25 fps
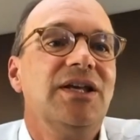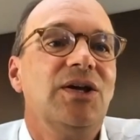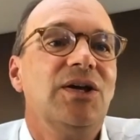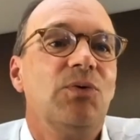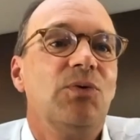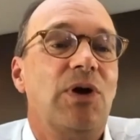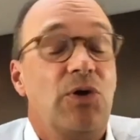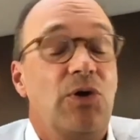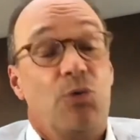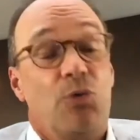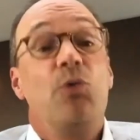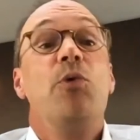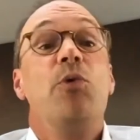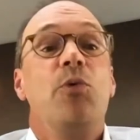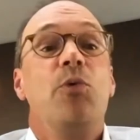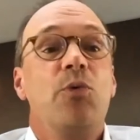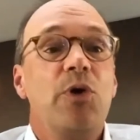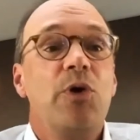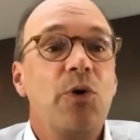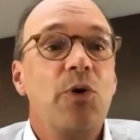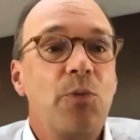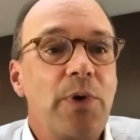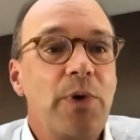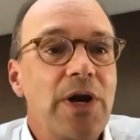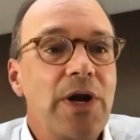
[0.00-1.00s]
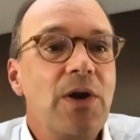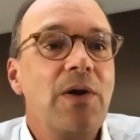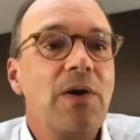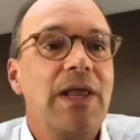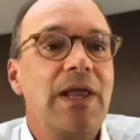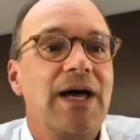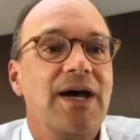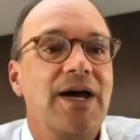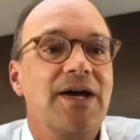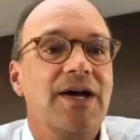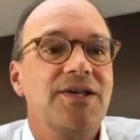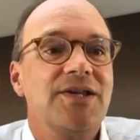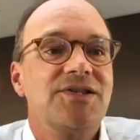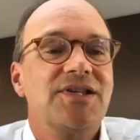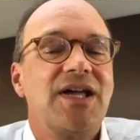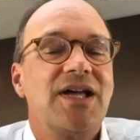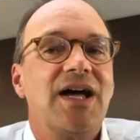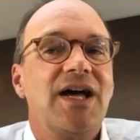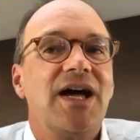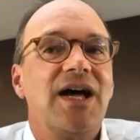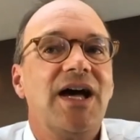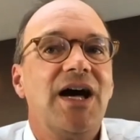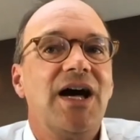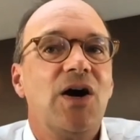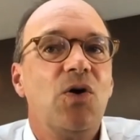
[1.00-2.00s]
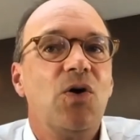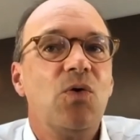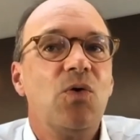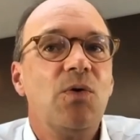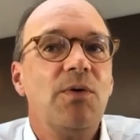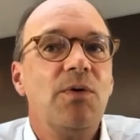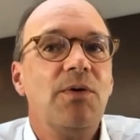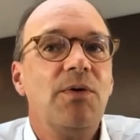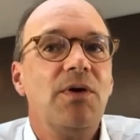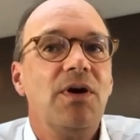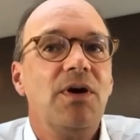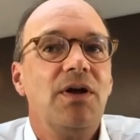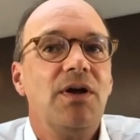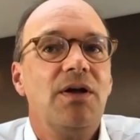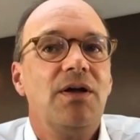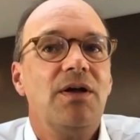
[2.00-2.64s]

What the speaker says: well, we realize how